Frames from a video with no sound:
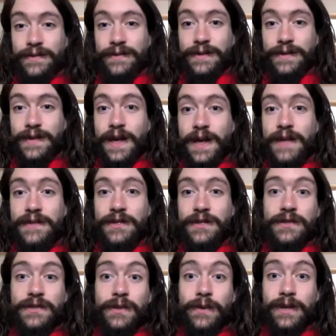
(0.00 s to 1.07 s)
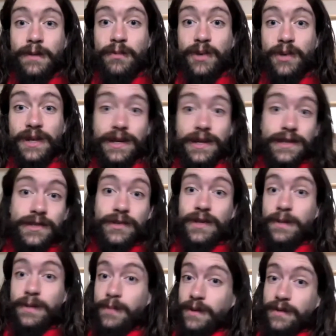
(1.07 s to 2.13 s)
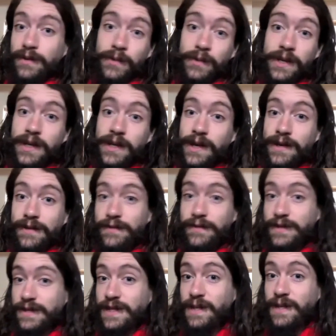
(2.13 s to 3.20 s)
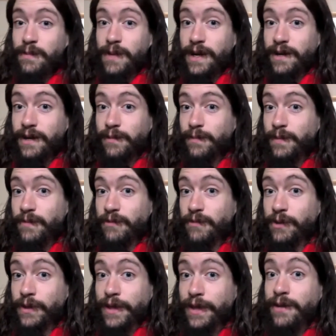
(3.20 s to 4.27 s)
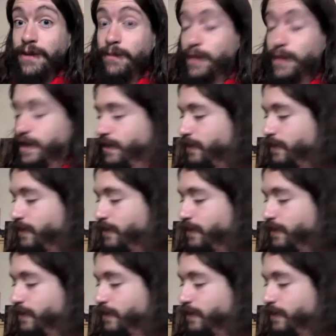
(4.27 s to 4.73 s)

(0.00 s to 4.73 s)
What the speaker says: that's just going to prehistory. We can't even see back before then, but